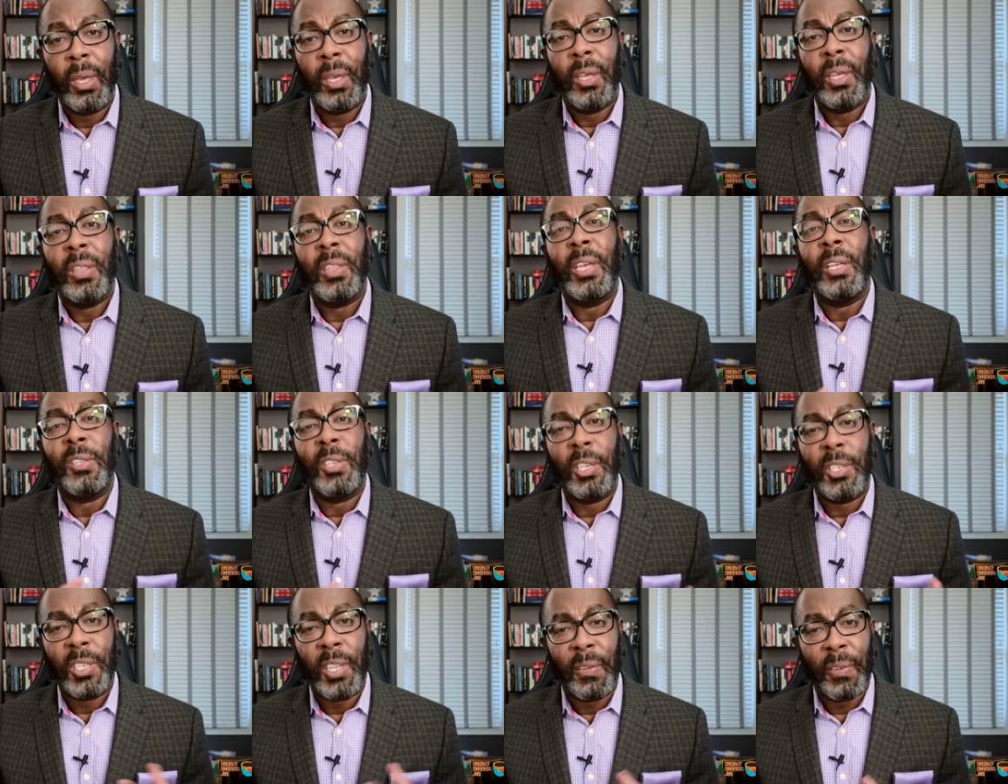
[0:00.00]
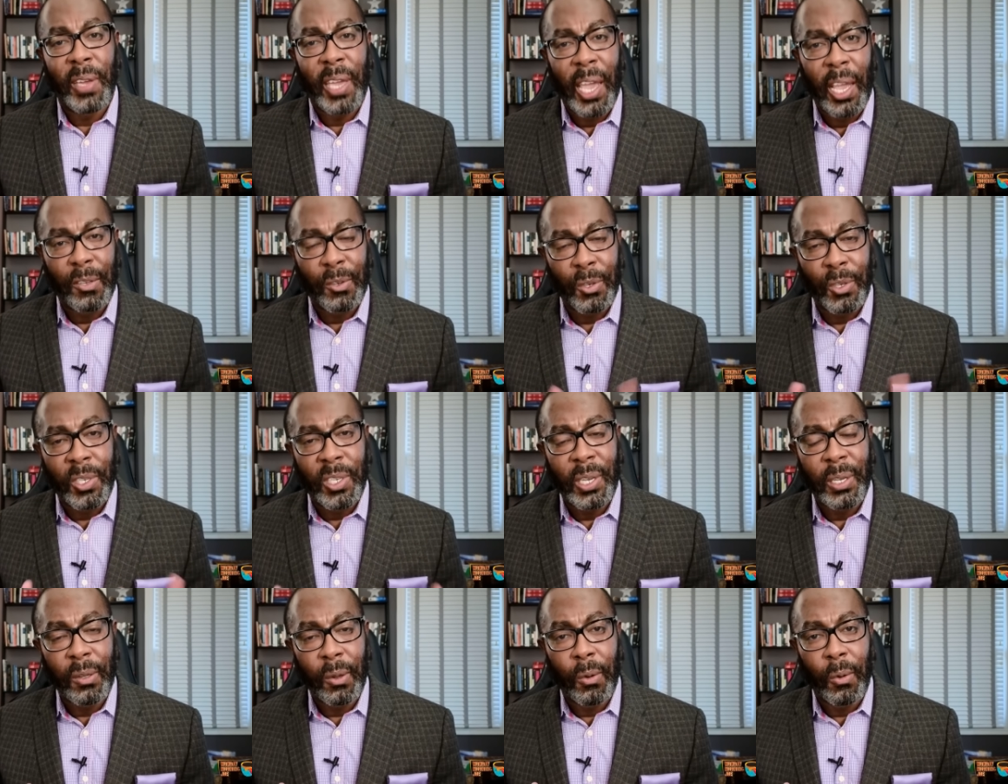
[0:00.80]
The addition of a cancer
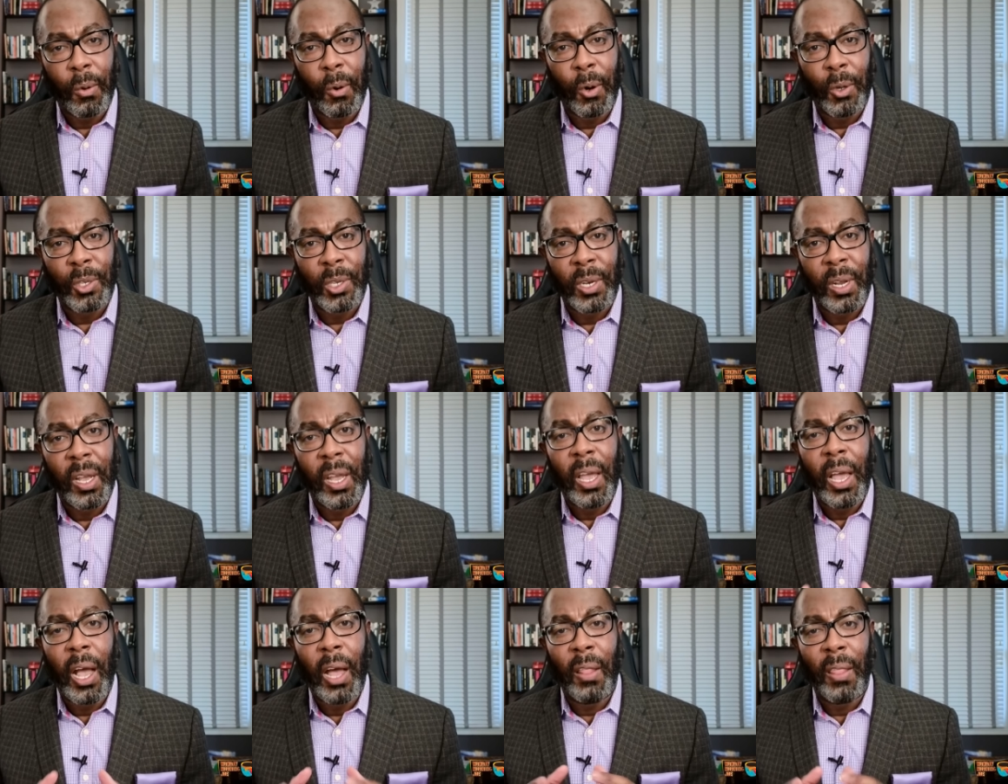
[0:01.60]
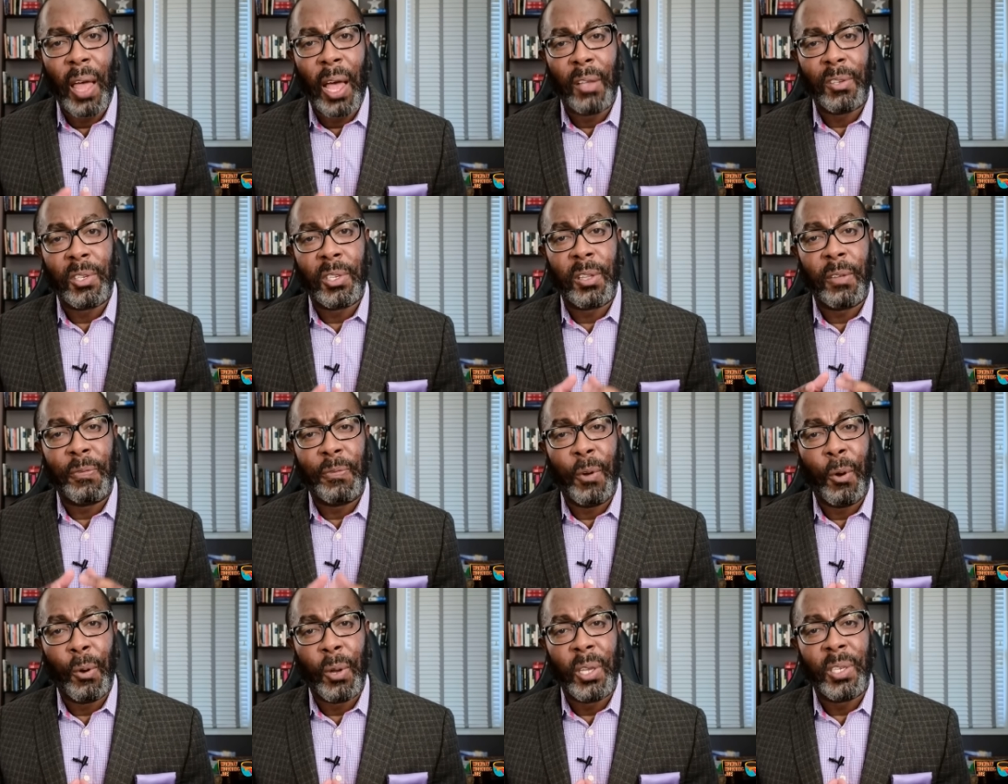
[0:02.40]
signal origin allows us to
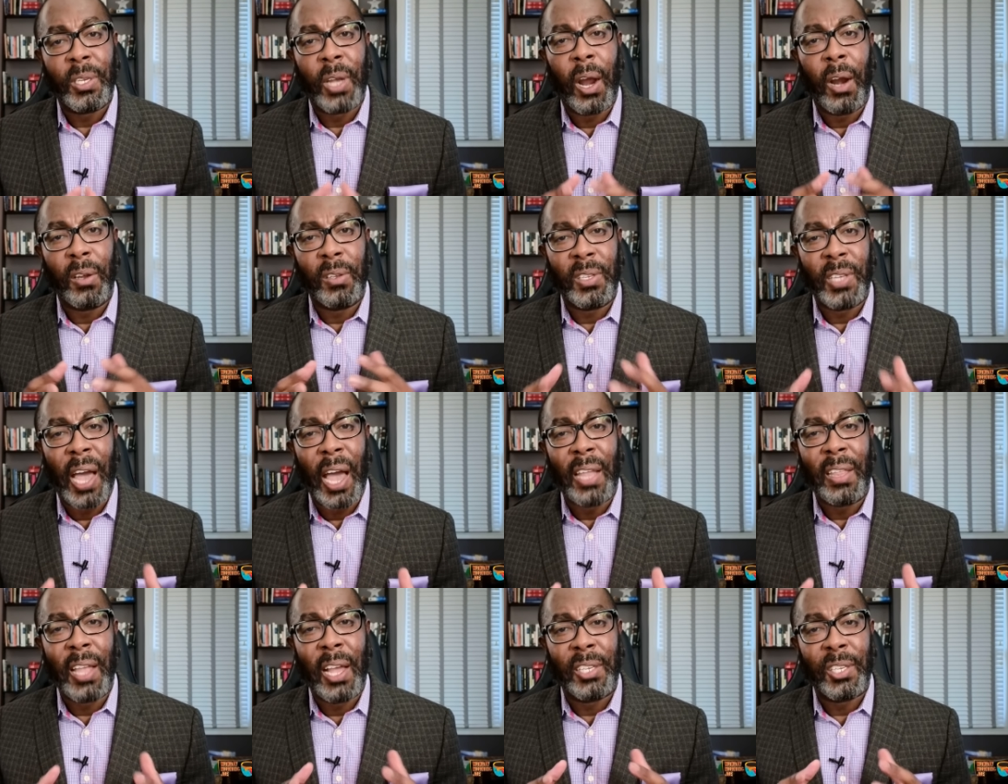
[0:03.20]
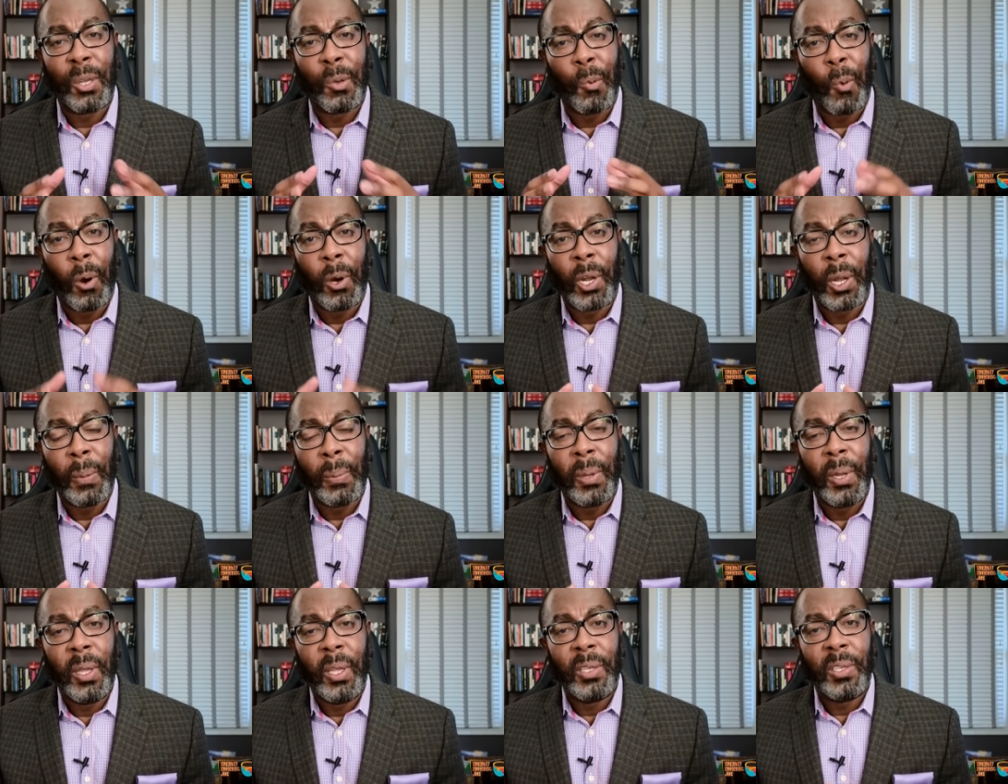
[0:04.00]
focus our diagnostic workup
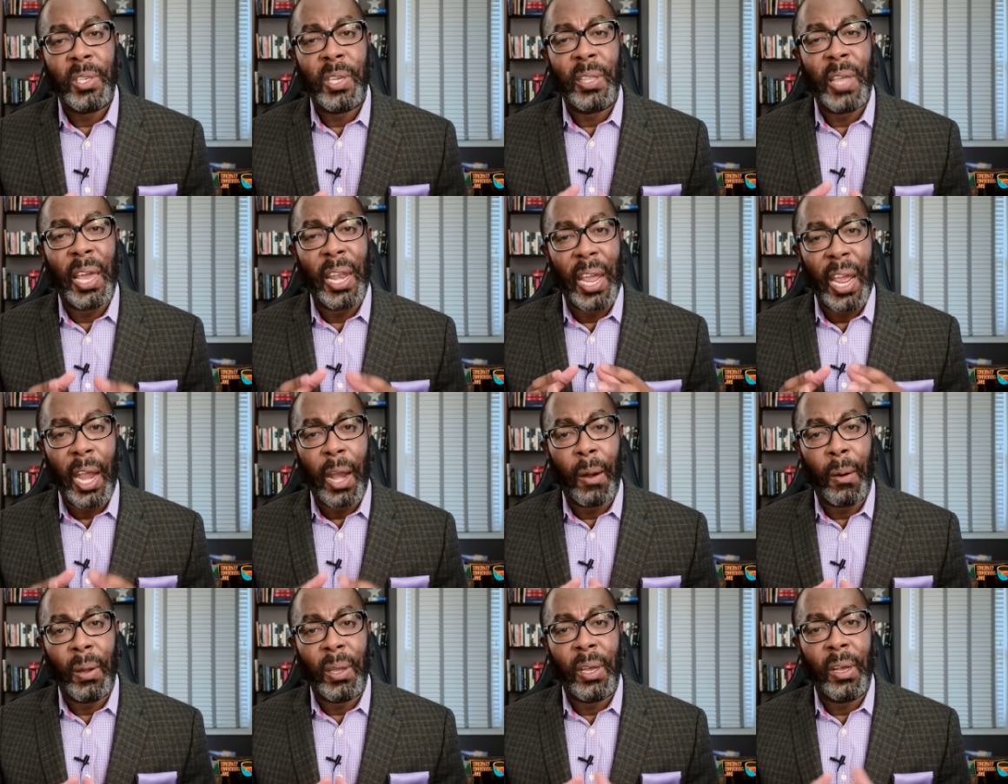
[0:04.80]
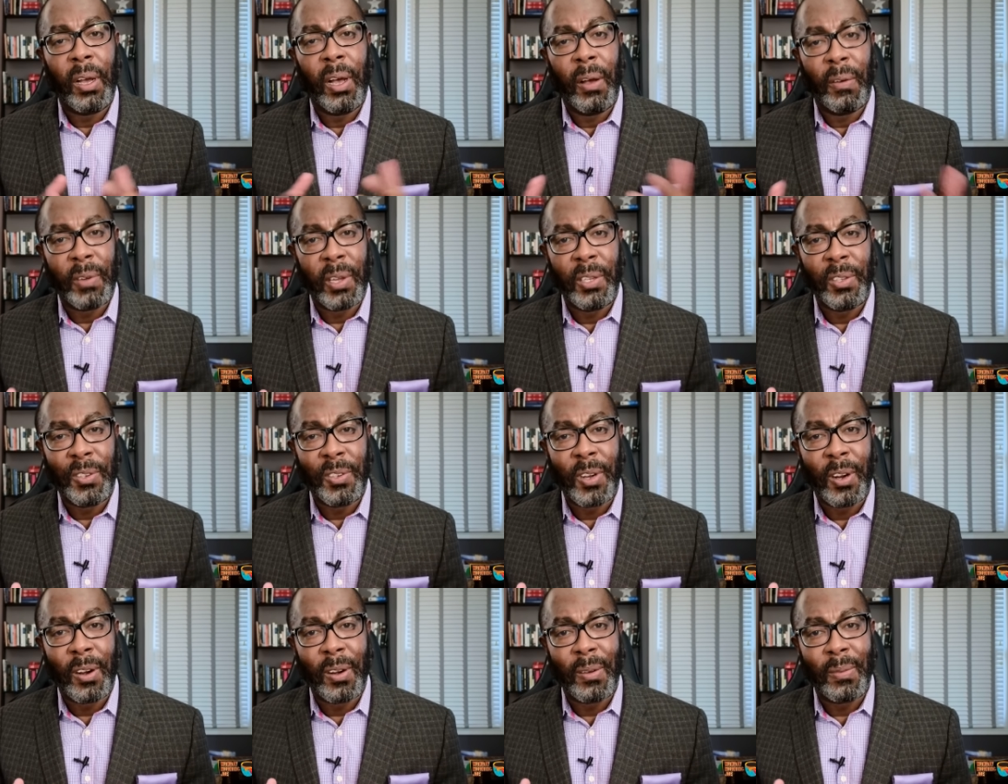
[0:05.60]
to that area of
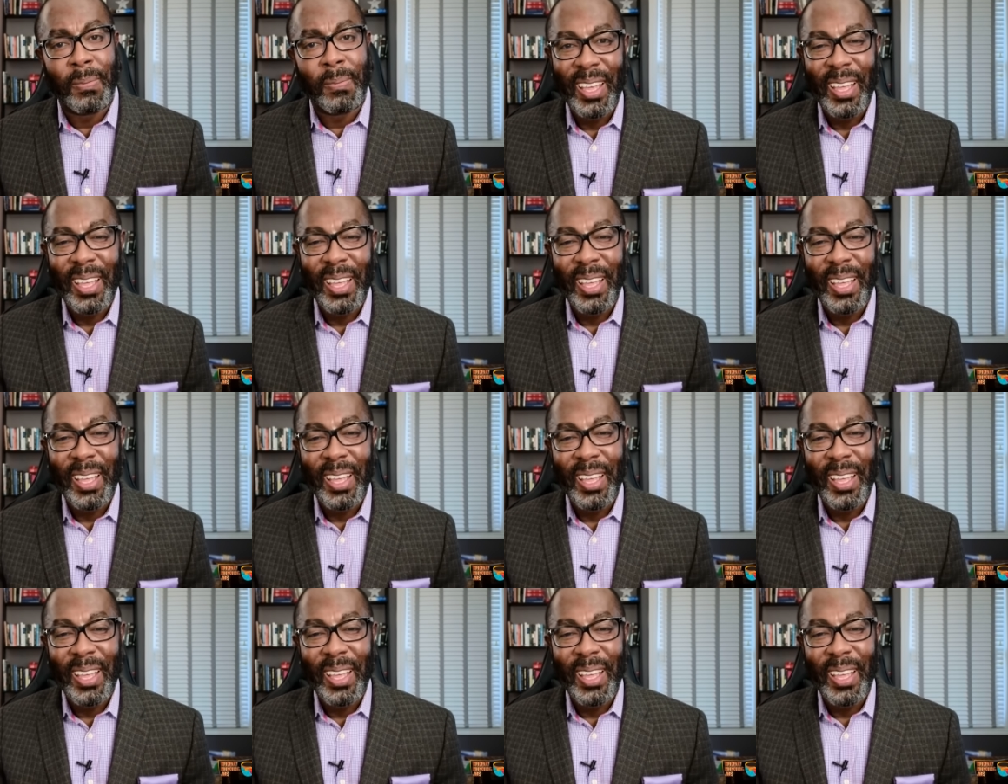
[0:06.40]
concern.